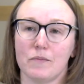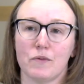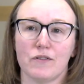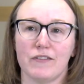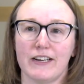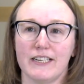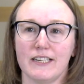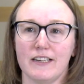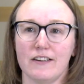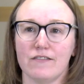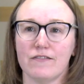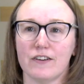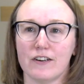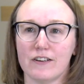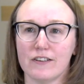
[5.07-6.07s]
preventing
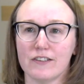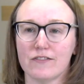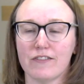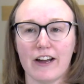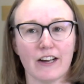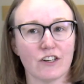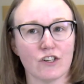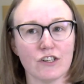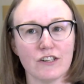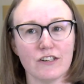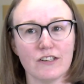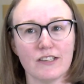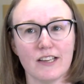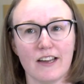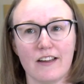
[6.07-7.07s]
falls,
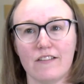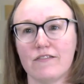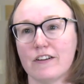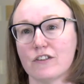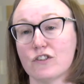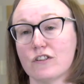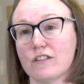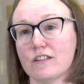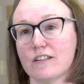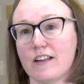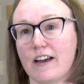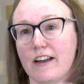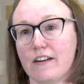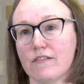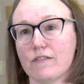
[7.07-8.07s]
fractures, and functional
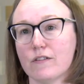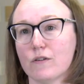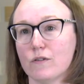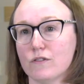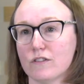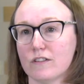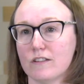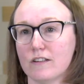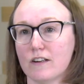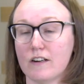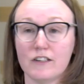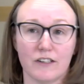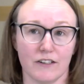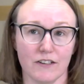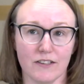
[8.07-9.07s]
decline for older
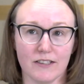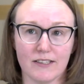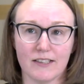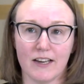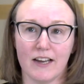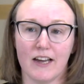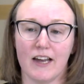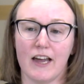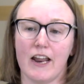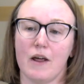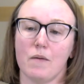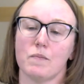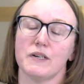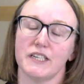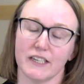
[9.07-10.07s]
adults, and
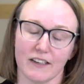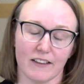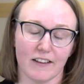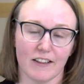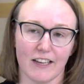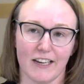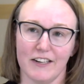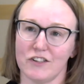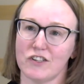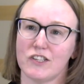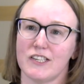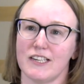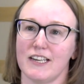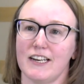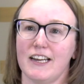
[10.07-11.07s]
I'm particularly
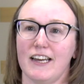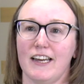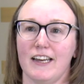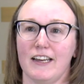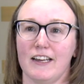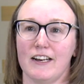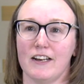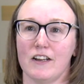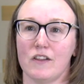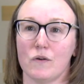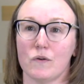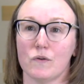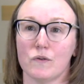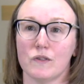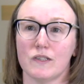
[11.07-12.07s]
interested in
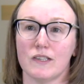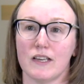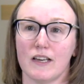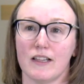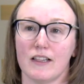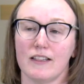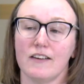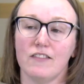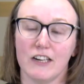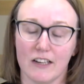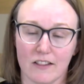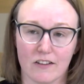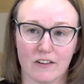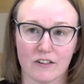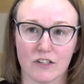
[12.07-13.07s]
those living in
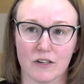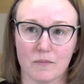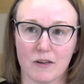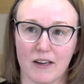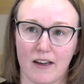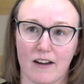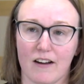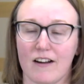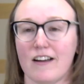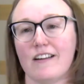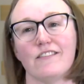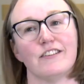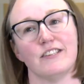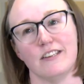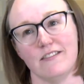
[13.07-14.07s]
long-term care and
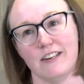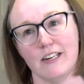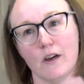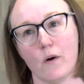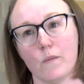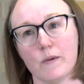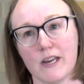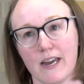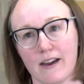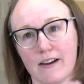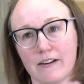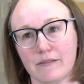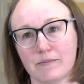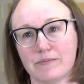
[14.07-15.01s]
receiving home care.